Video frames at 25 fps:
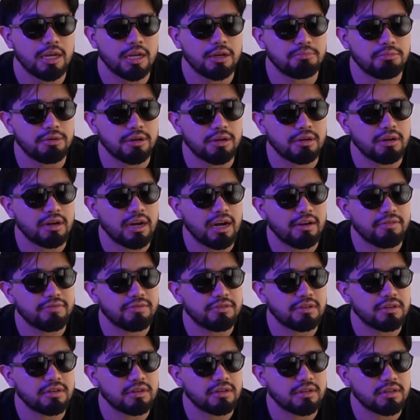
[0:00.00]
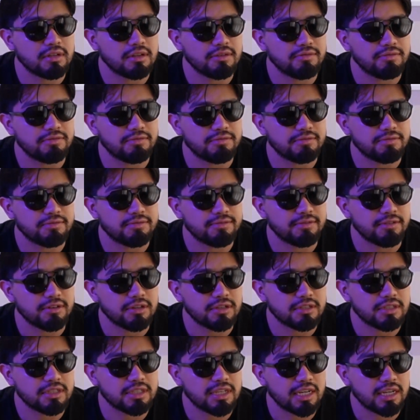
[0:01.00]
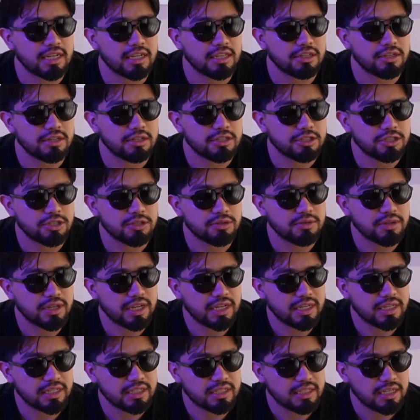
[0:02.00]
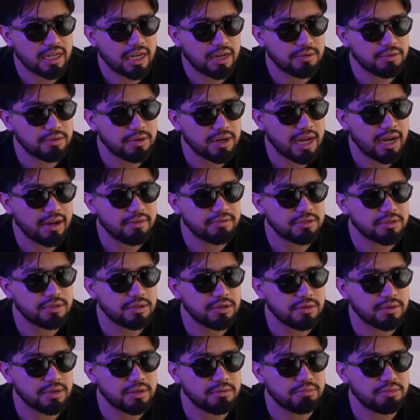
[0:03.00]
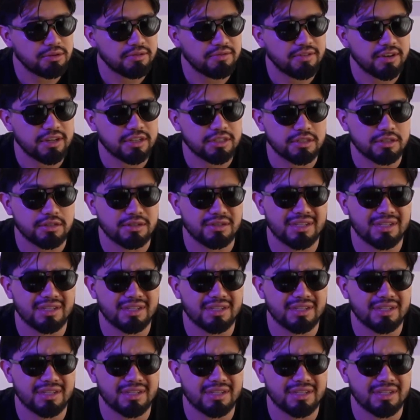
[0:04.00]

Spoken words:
But after the first, second, third showcase, I would have to go in professional.